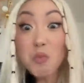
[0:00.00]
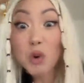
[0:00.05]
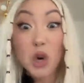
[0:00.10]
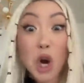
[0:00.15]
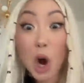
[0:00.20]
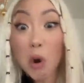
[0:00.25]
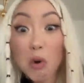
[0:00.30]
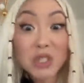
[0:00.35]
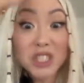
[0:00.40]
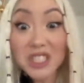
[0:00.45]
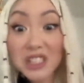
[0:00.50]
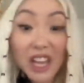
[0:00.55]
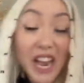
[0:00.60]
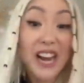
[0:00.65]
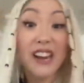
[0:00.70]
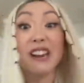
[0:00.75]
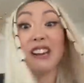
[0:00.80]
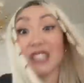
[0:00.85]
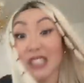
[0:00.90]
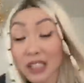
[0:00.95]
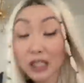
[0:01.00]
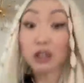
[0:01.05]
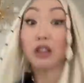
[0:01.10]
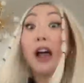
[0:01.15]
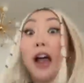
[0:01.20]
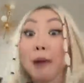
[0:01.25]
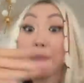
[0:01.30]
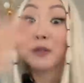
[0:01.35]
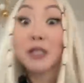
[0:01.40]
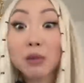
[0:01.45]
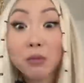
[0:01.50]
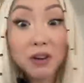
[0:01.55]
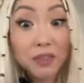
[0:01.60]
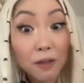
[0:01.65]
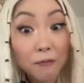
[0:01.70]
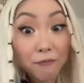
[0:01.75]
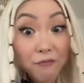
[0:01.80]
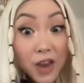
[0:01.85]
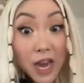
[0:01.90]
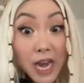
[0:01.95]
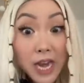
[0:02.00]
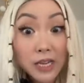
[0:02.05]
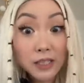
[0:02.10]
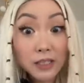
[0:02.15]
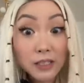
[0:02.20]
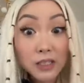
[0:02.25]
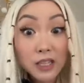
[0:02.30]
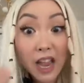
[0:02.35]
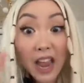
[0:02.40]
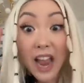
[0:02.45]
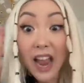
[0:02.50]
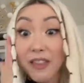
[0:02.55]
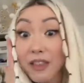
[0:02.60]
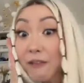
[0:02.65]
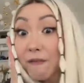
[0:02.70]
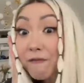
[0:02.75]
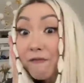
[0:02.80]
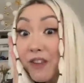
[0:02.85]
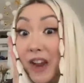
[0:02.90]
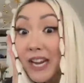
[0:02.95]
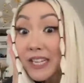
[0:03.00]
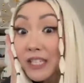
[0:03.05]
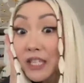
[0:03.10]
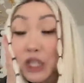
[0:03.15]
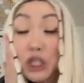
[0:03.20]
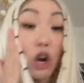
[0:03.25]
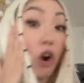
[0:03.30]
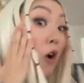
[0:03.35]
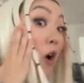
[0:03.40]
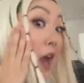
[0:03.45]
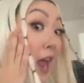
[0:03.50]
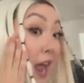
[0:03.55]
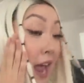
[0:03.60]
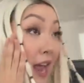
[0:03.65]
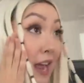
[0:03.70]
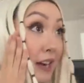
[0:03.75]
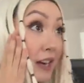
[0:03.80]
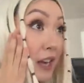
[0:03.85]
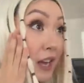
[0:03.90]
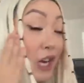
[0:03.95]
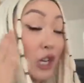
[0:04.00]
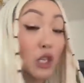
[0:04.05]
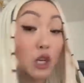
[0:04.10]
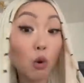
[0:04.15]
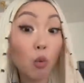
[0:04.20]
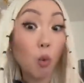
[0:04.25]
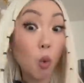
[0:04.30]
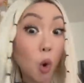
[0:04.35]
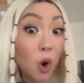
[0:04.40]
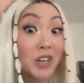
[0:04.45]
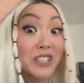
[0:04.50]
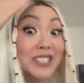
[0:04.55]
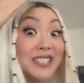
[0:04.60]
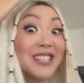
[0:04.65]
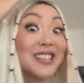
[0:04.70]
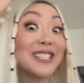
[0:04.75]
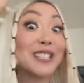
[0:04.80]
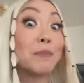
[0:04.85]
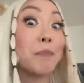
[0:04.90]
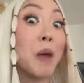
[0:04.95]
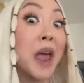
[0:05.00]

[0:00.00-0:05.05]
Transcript: ghost lady slaps her in the face and then faces her head towards this